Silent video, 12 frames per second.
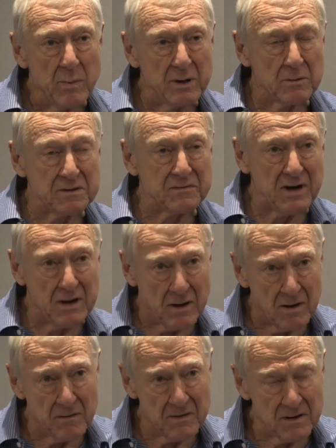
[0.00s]
but was very
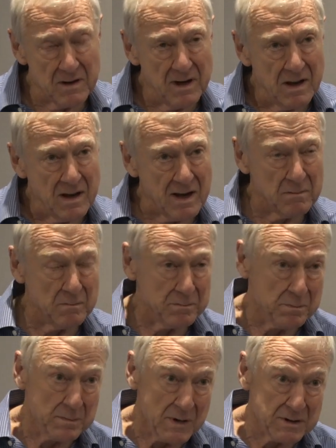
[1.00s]
often and
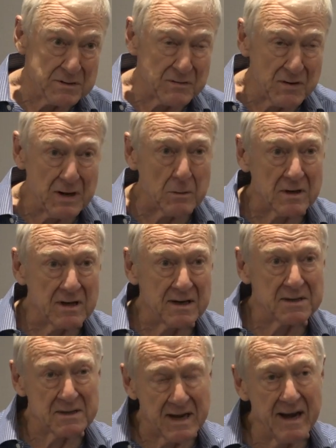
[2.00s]
most
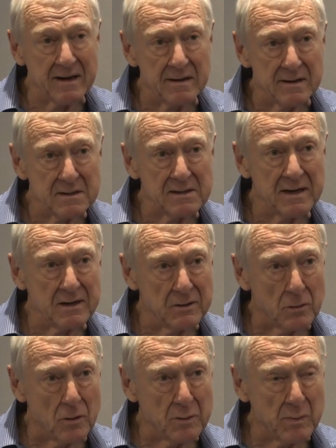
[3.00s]
frequently and scandalously
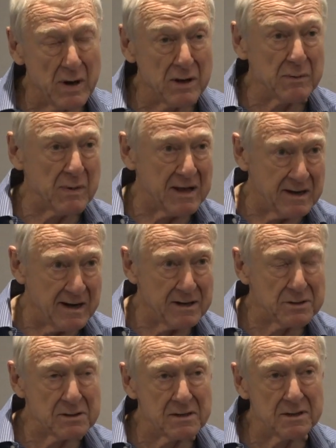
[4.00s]
ignored both by the
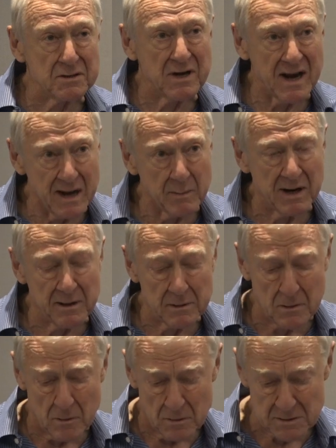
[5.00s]
legislature and by the
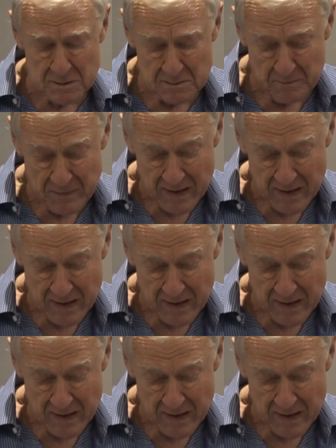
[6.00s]
courts.